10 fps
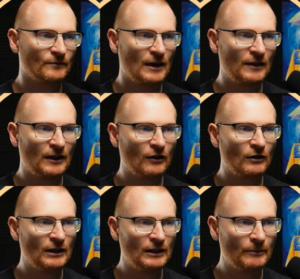Then go to
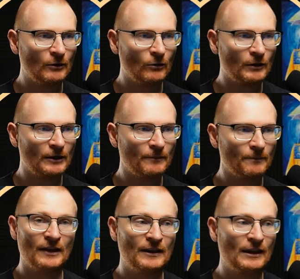limit order,
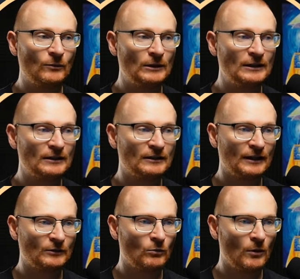and then we need to
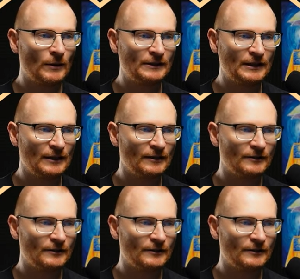select what we're selling.